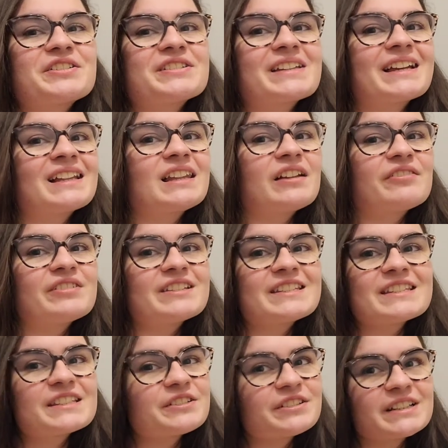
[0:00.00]
I love
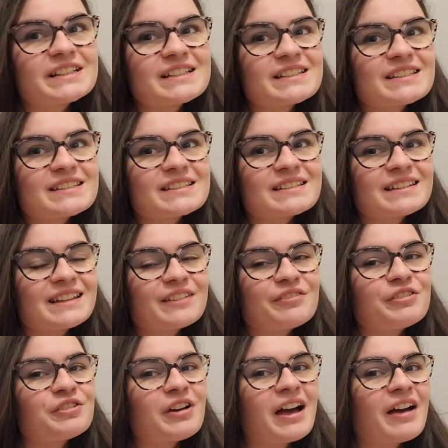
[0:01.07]
this series.
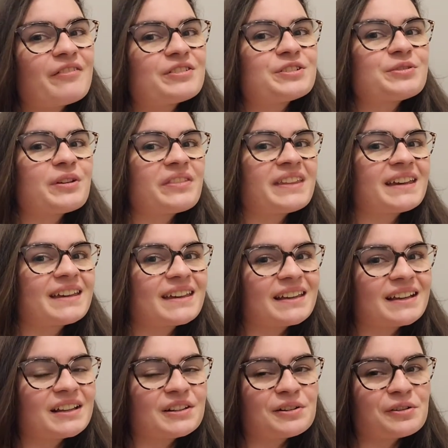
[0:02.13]
If you haven't read the
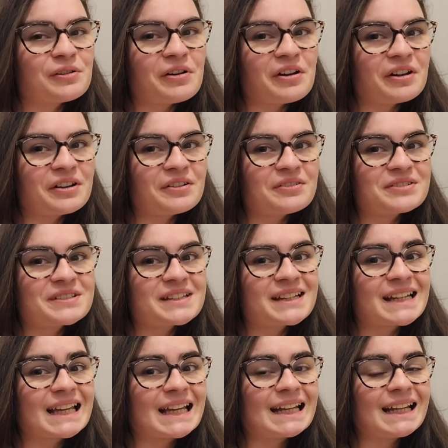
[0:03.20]
Kingkiller Chronicles
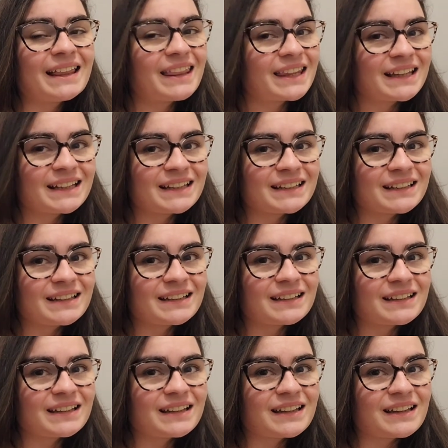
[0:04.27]
and anything
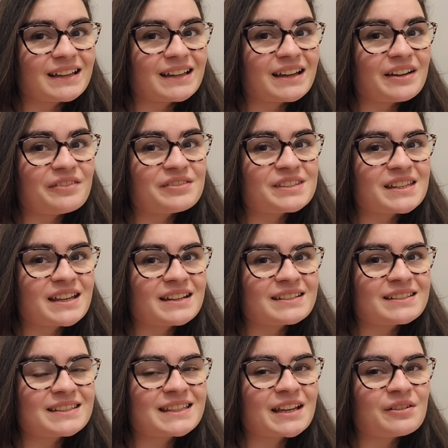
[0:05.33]
I've
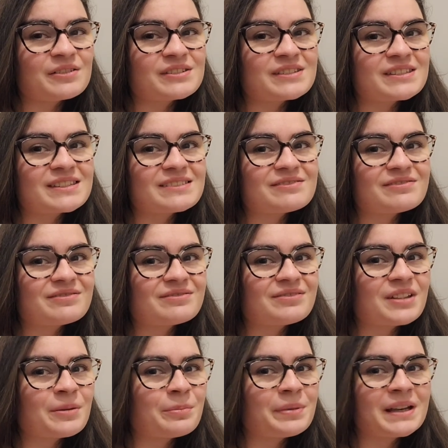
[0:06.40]
said sounds
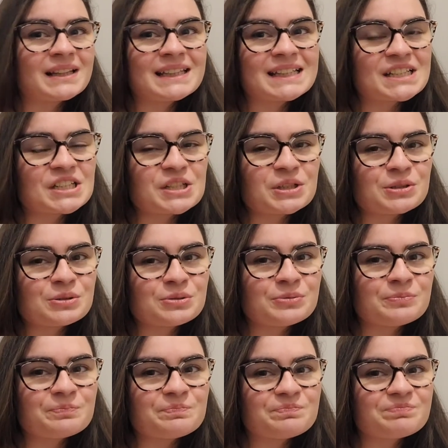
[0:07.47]
appealing to
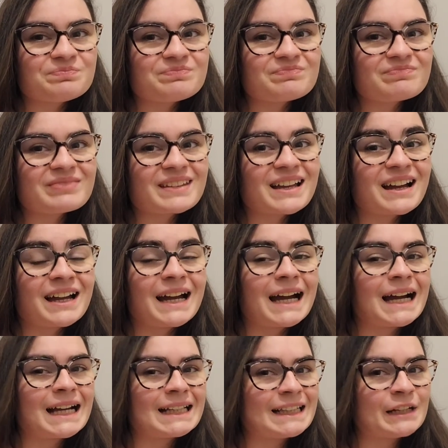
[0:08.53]
you, I
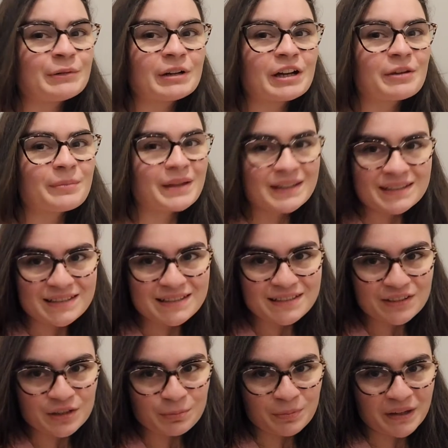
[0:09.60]
highly
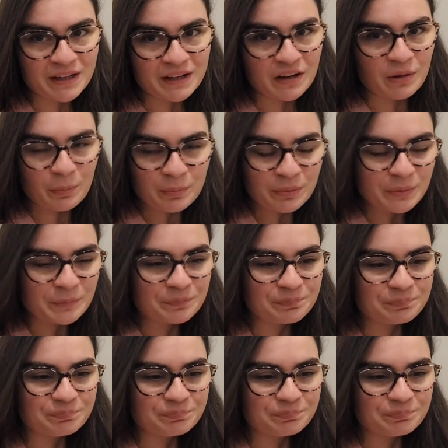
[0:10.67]
recommend you pick it up.